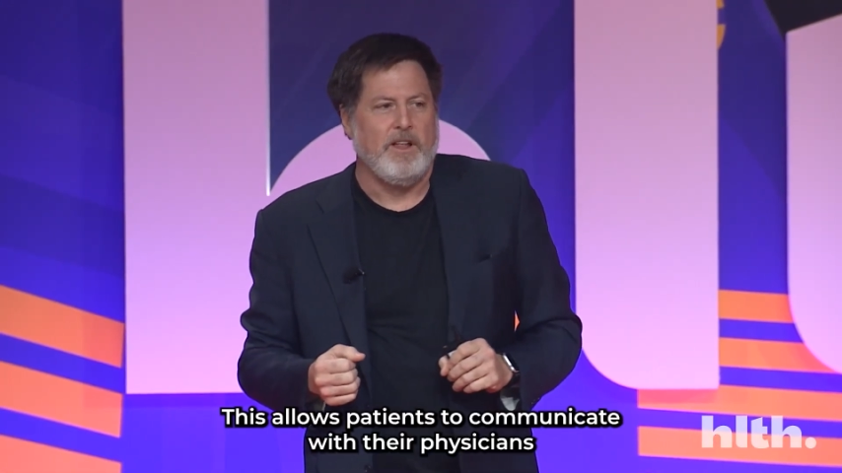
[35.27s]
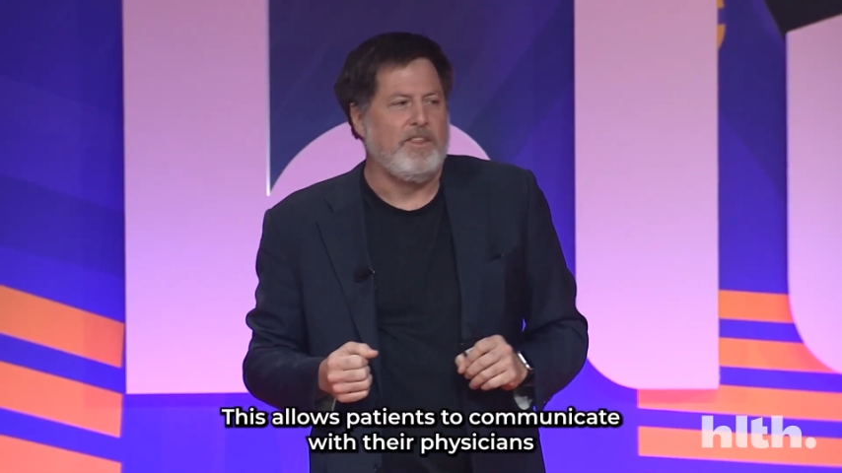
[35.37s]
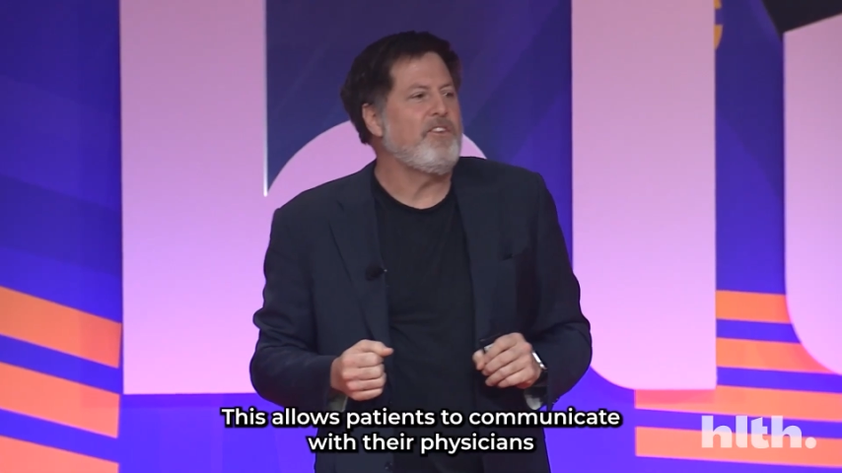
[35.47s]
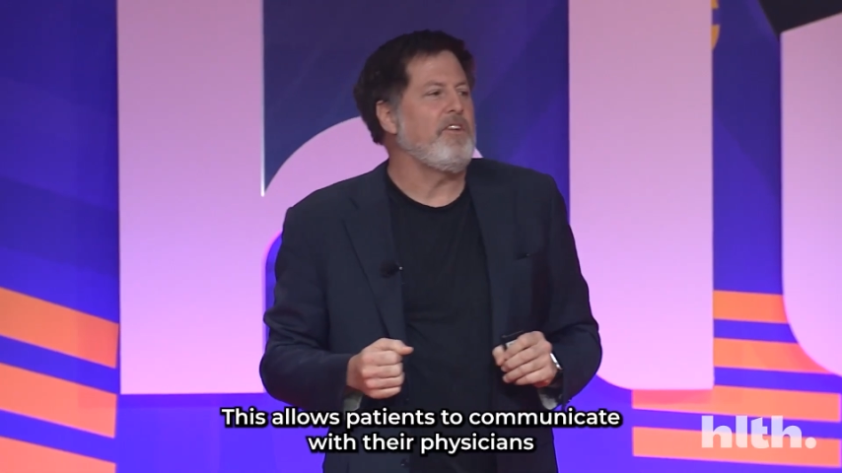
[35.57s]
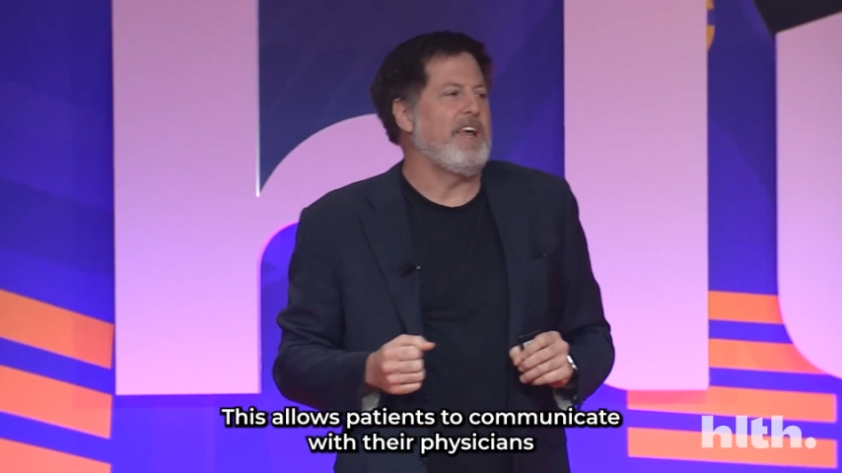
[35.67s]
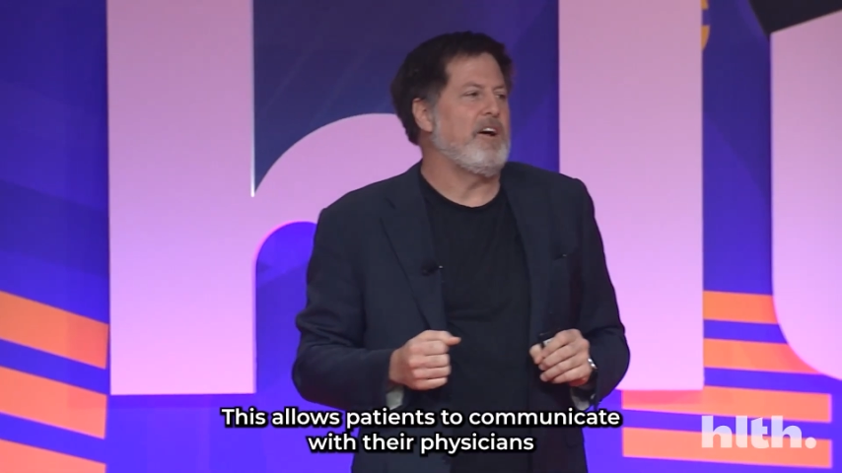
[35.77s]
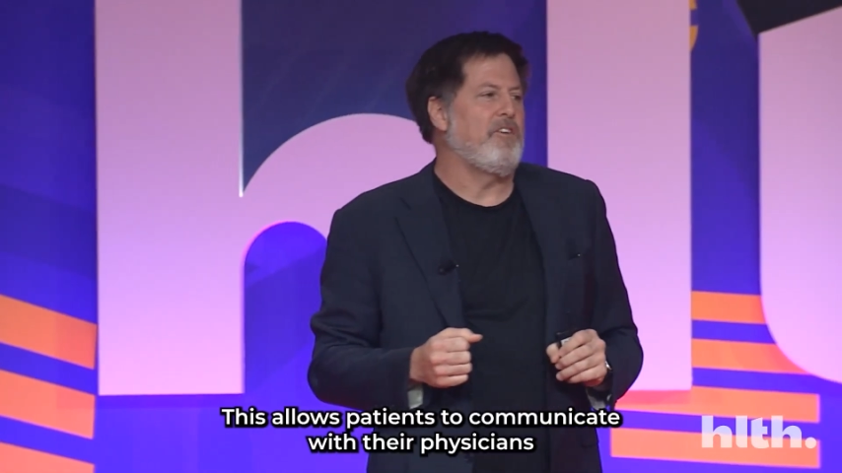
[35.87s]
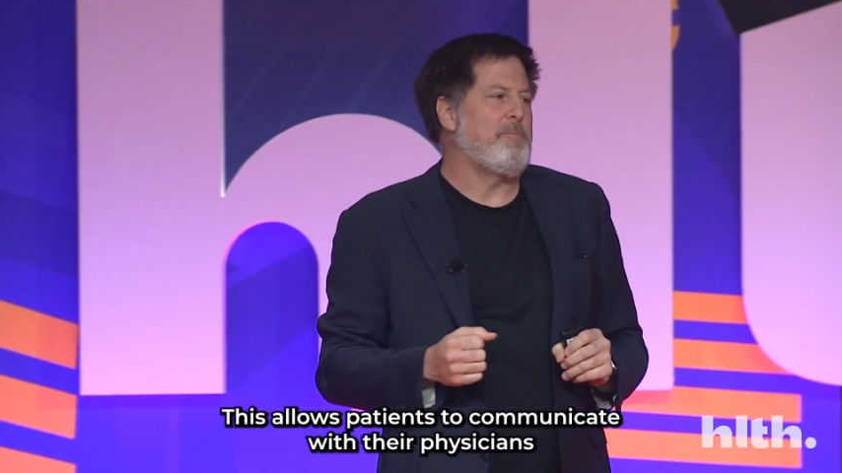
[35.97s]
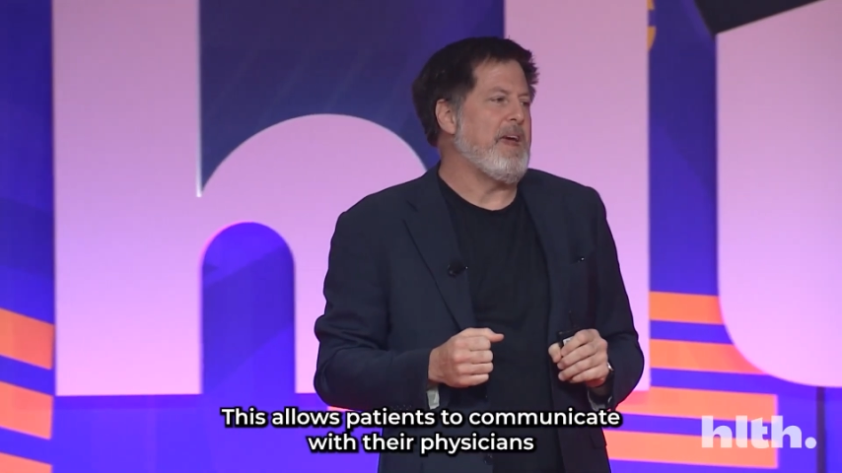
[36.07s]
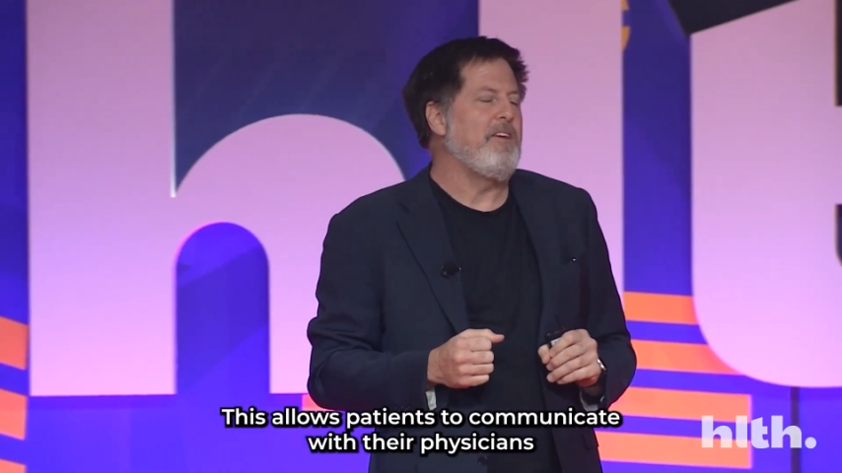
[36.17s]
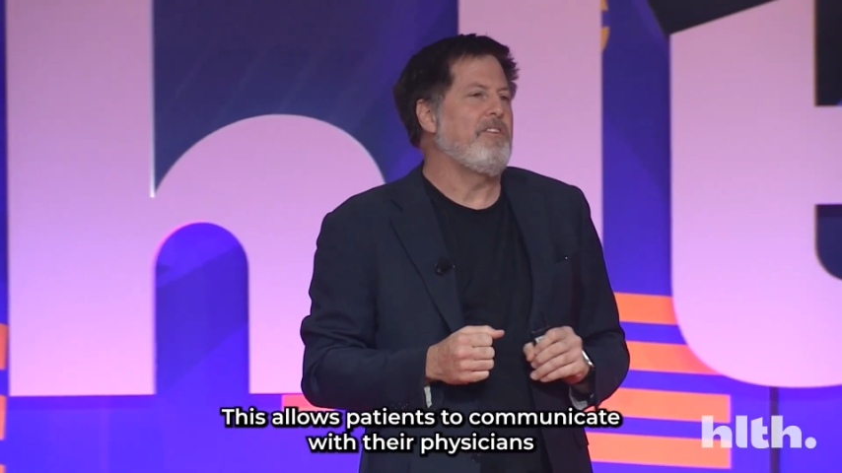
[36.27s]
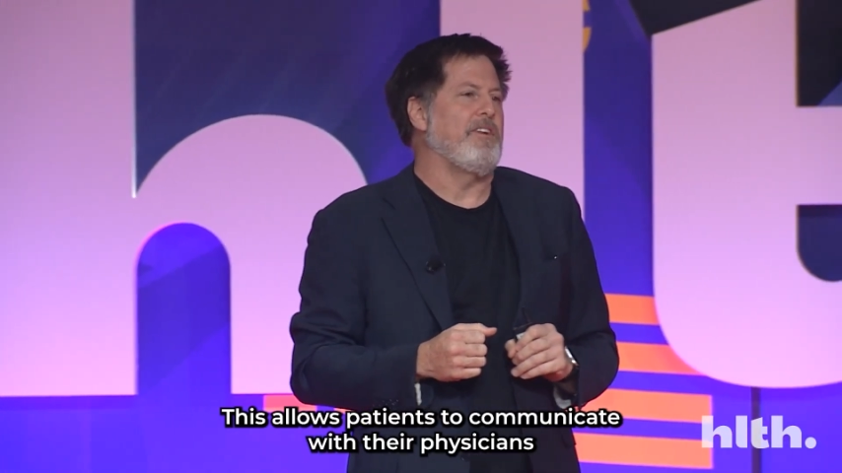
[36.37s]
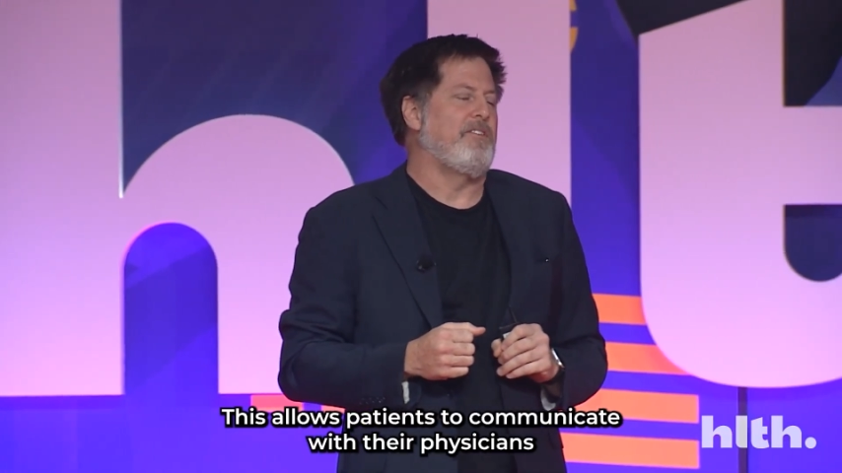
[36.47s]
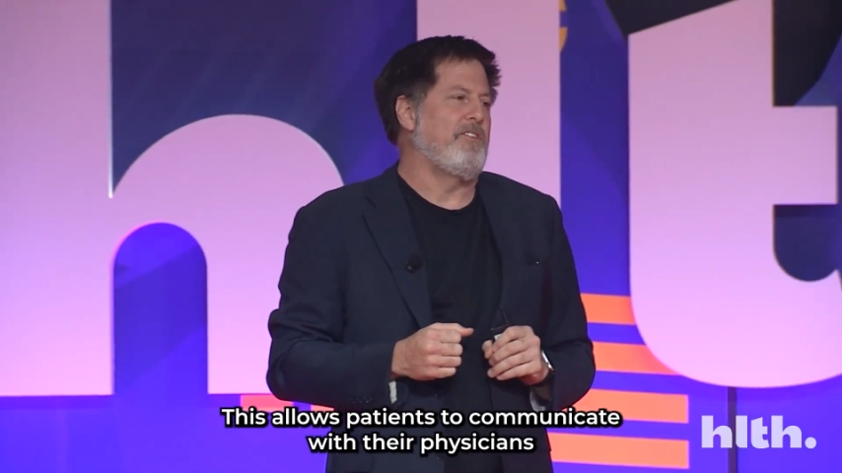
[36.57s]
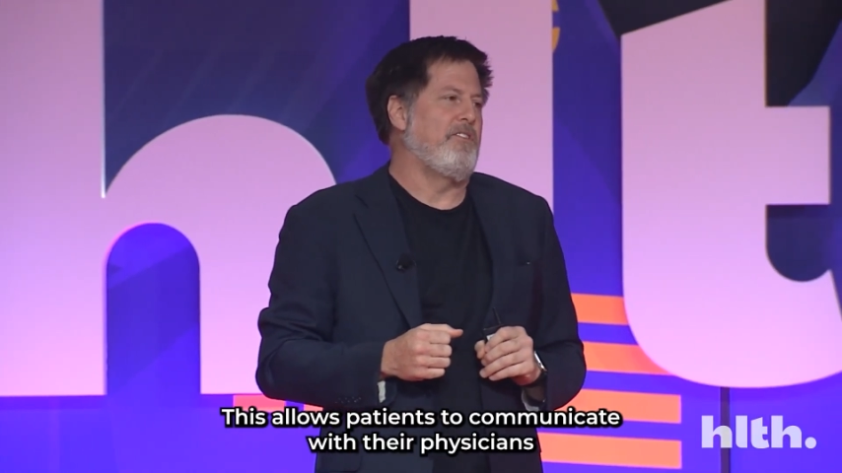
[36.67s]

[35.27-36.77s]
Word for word: This allows patients